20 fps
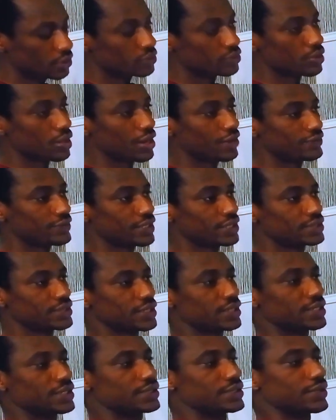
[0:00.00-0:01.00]
So after
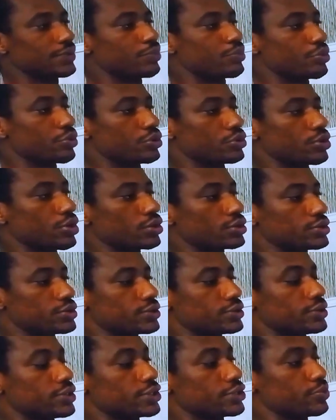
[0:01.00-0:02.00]
taking the
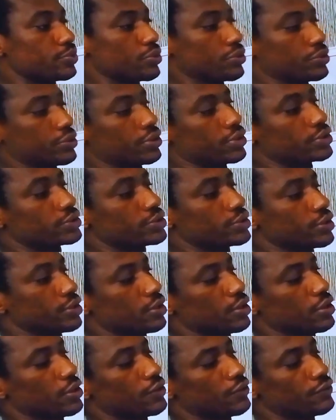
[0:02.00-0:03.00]
product, this product
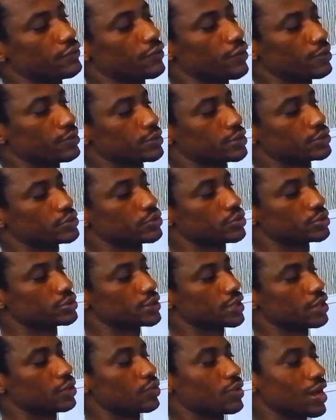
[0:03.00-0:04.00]
from the
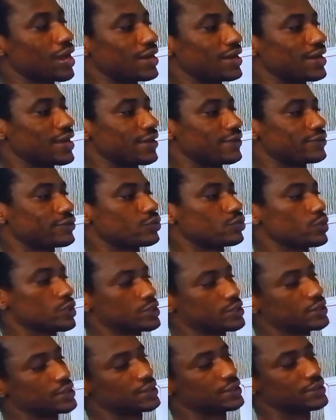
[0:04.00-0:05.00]
total, we are left
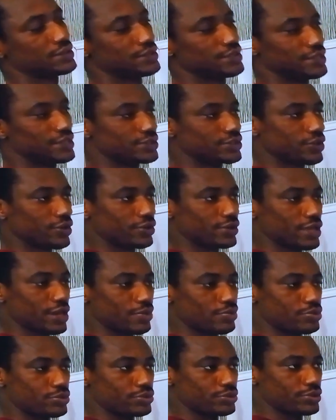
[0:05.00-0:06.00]
with this
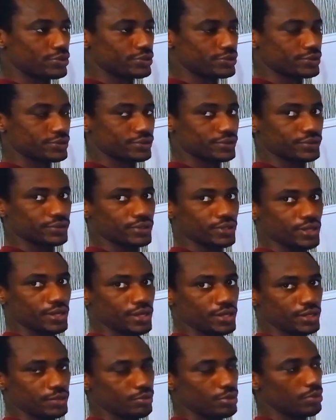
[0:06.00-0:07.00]
other product.
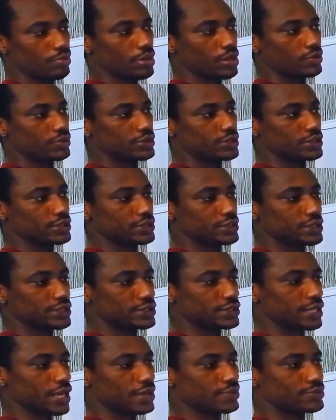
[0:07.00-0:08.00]
Remember, we did
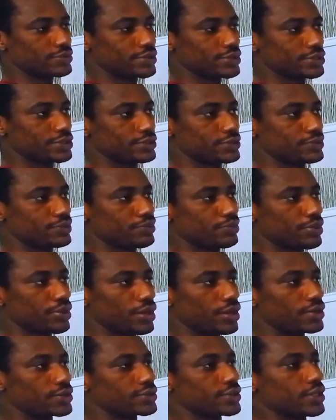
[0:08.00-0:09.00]
this times this
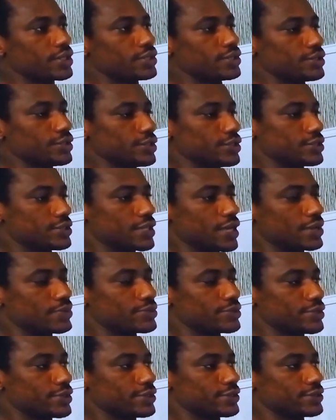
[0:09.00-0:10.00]
plus this
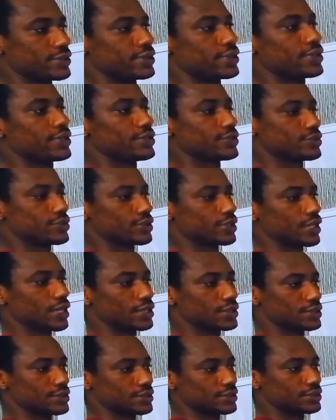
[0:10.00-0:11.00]
times this to
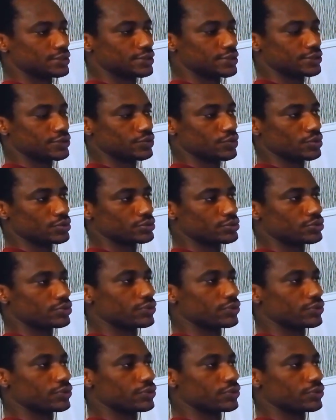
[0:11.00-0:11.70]
get this one.